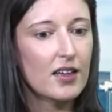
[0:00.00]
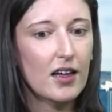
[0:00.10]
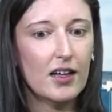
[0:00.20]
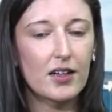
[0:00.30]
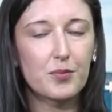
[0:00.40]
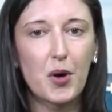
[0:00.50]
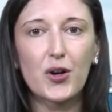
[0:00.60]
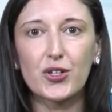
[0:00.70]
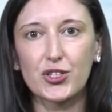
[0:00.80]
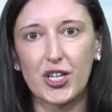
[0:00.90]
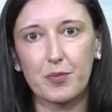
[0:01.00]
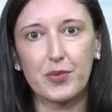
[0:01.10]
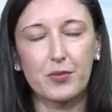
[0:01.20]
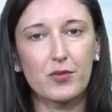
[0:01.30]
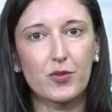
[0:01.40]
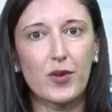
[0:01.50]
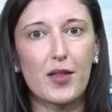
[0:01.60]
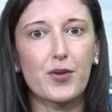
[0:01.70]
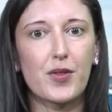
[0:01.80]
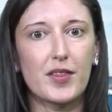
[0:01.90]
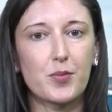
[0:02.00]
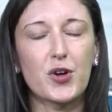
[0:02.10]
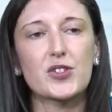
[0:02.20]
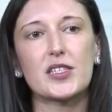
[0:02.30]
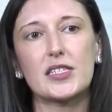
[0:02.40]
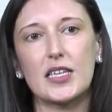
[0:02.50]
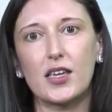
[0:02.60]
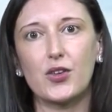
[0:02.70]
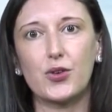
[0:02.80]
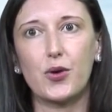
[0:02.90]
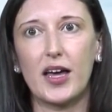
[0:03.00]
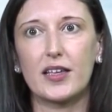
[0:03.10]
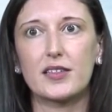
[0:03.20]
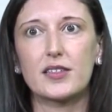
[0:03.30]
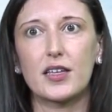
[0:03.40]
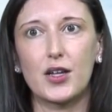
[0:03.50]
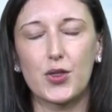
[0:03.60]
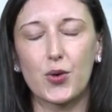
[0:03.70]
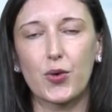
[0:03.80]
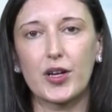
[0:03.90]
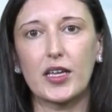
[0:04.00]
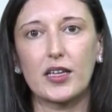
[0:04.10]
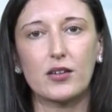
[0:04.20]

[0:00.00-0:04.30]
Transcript: partnership rather than the person seeing you as an authority